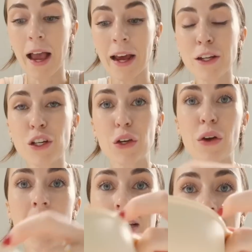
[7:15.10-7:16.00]
I gotta show you
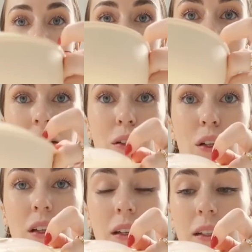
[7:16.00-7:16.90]
guys this
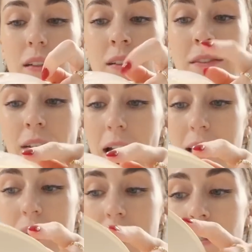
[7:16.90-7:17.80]
little
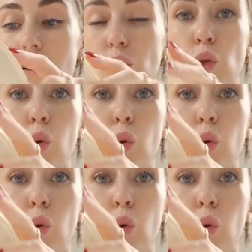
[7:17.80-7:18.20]
device, this little